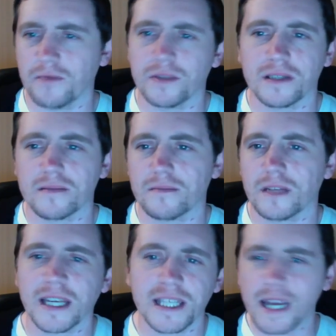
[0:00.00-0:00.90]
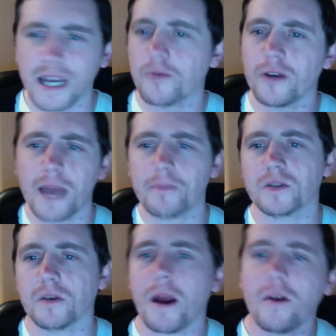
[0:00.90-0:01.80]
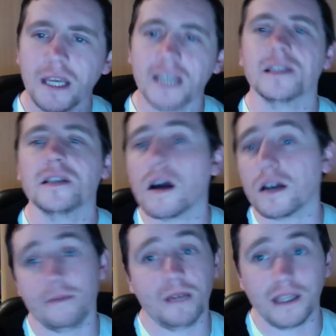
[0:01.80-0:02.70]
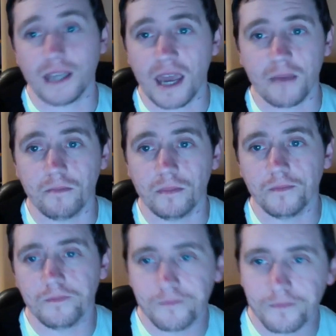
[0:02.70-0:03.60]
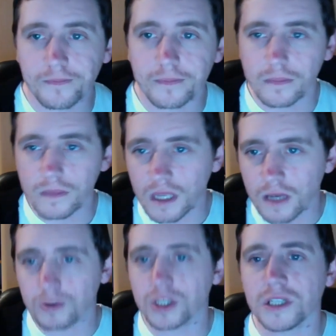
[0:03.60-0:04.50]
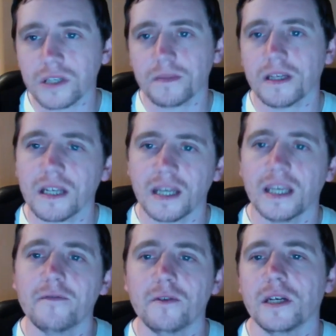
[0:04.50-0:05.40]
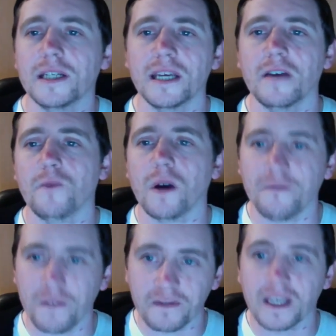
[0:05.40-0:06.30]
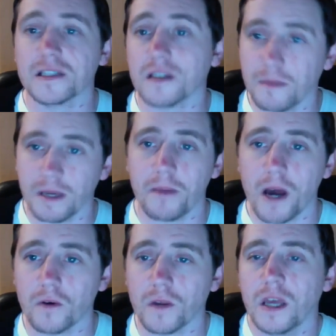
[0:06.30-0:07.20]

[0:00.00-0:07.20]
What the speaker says: It was like a separate episode. Apparently it's not going to be in the game. It was just something to kind of give you an idea of what 15 is going to be about.